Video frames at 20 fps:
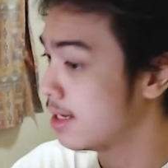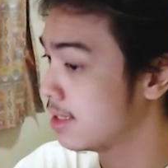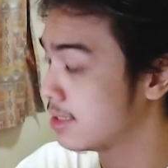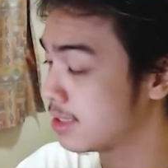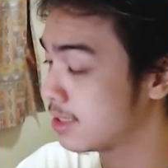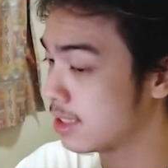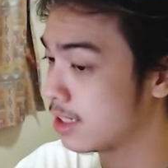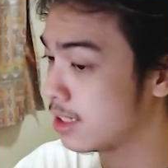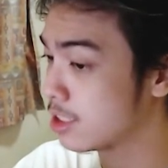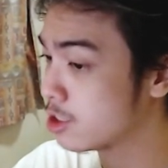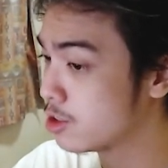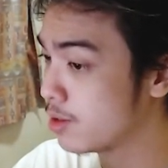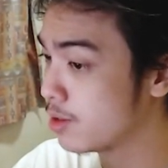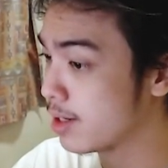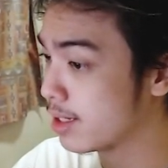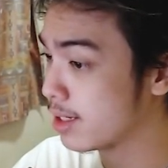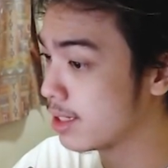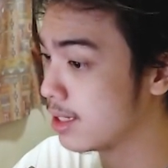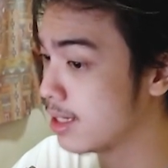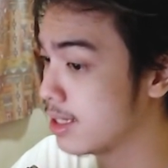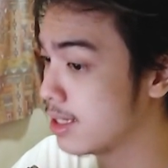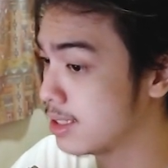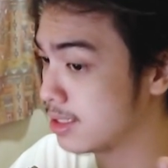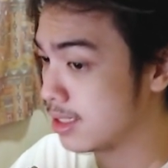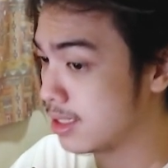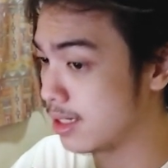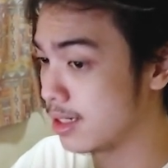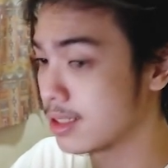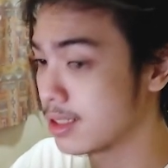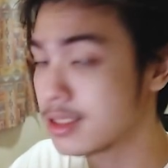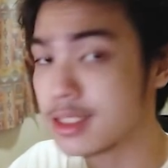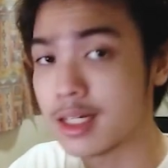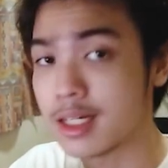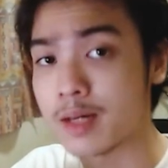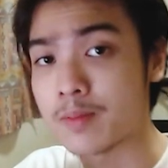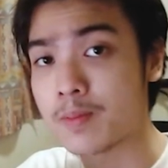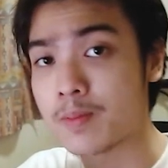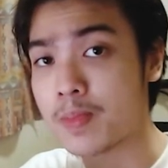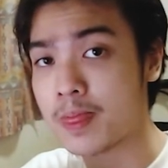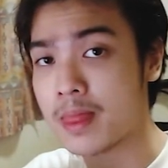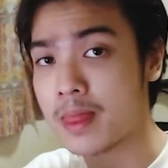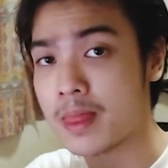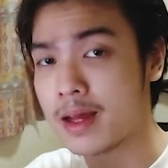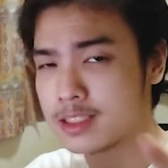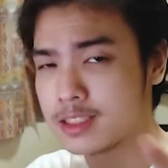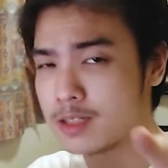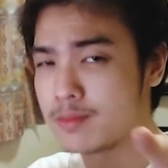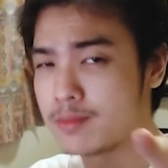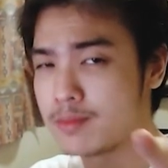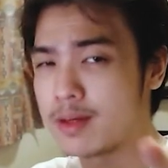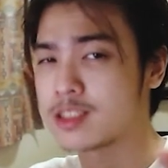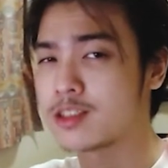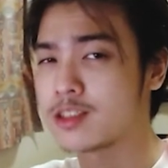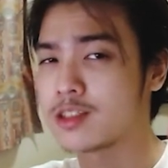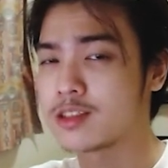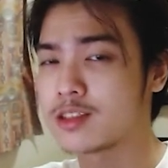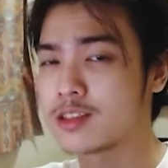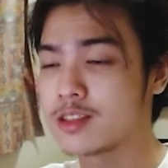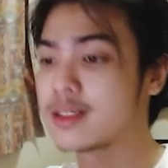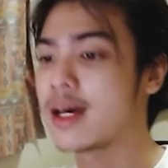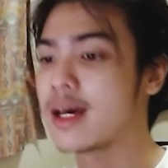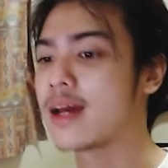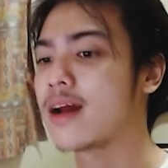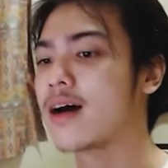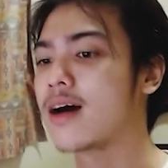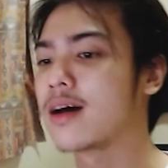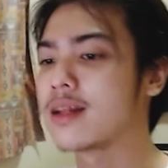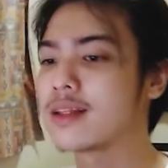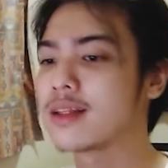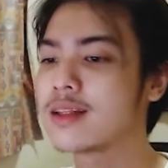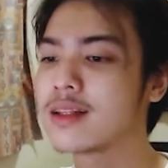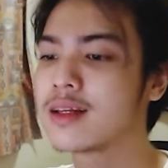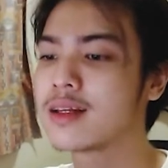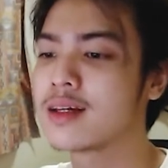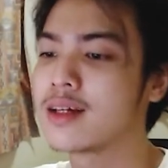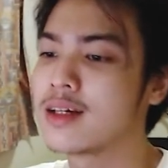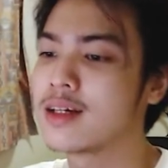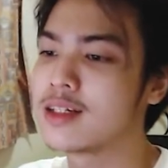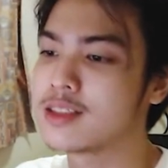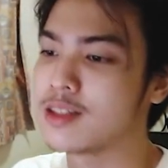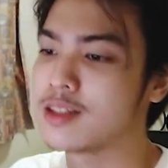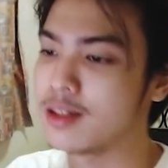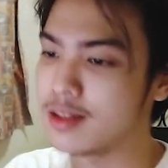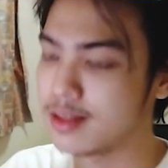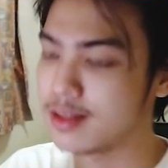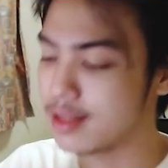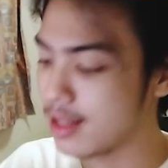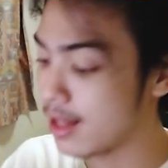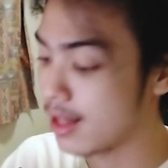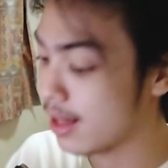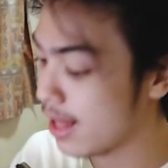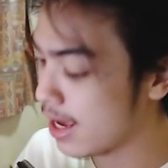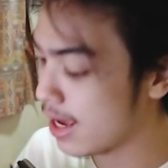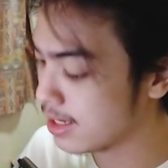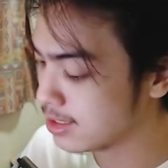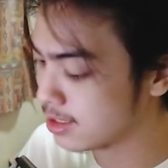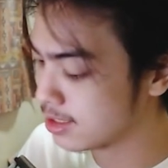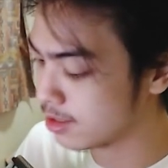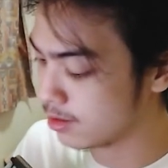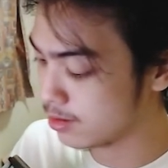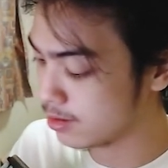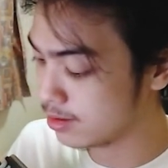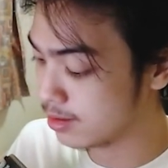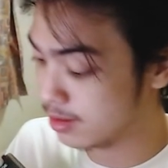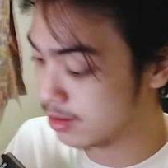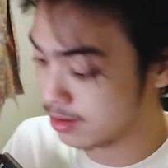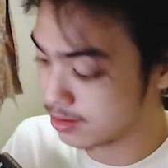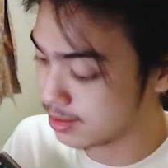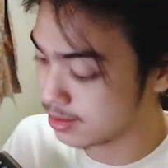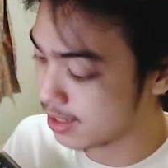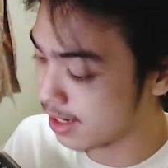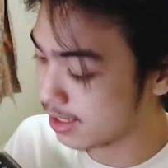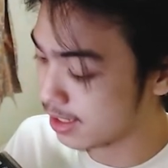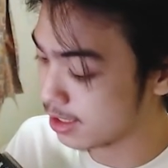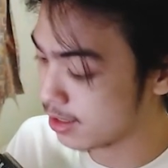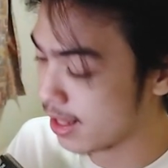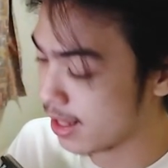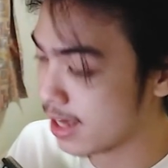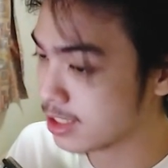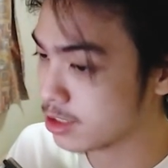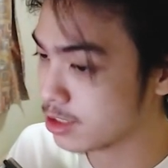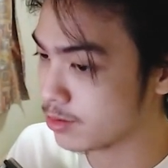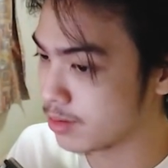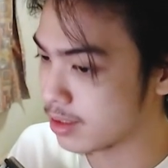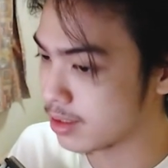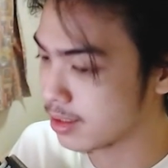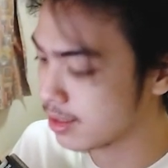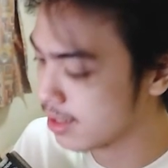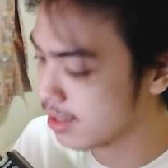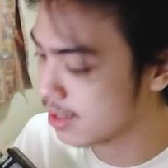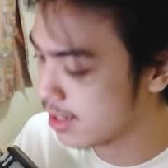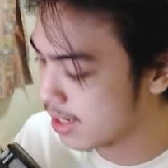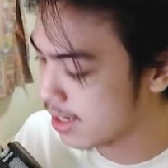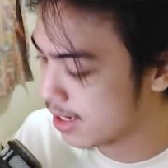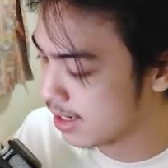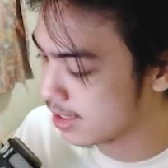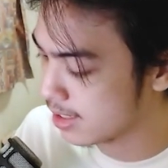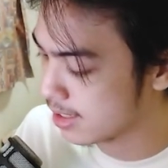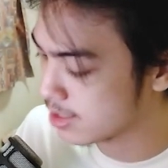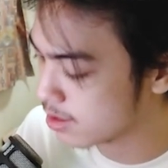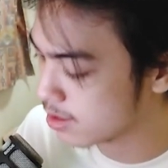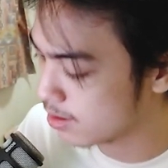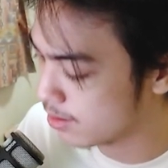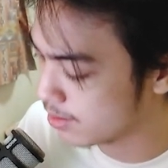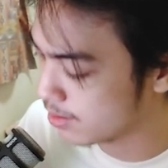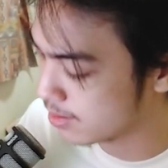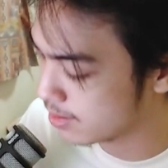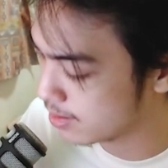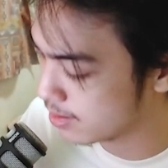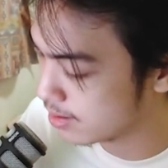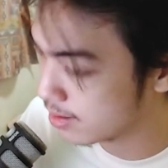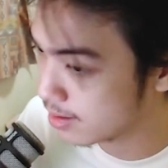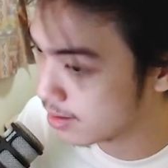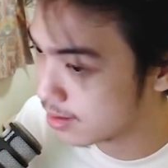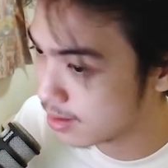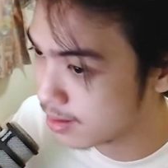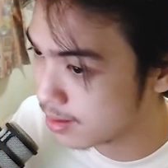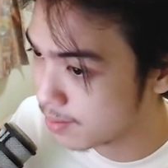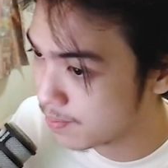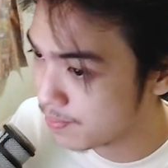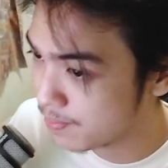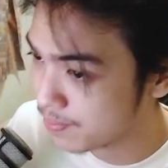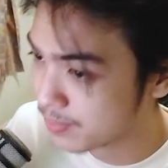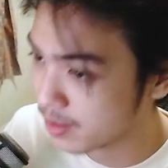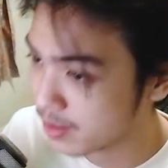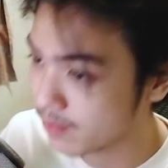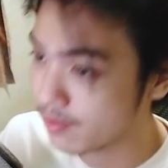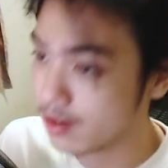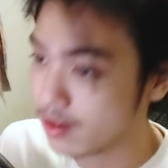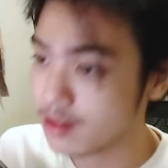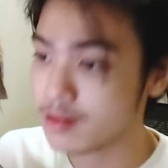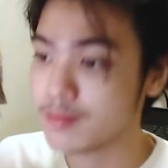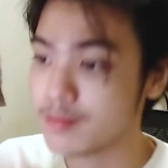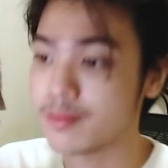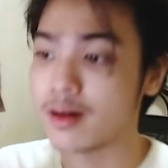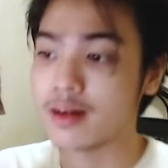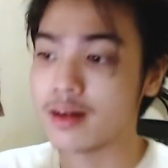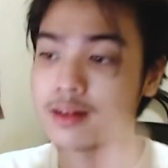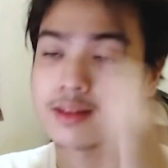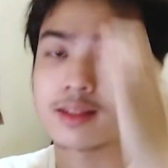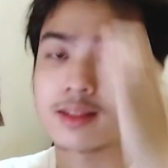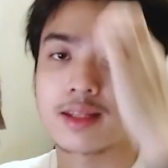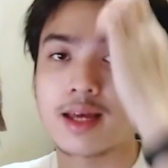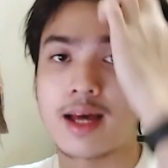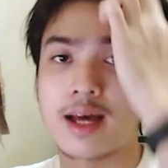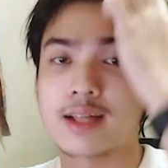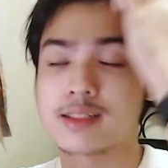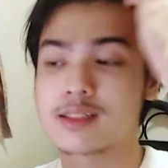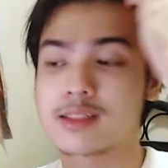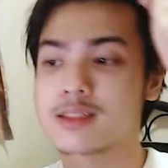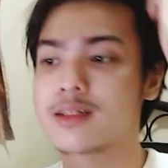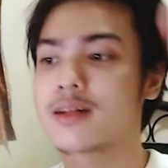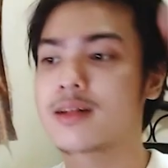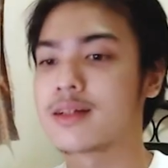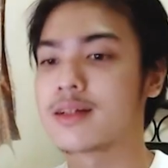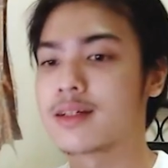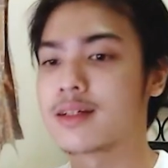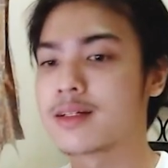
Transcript: Little trick, little tip to make sure you turn that on. The second last one is called the volume button as a shutter.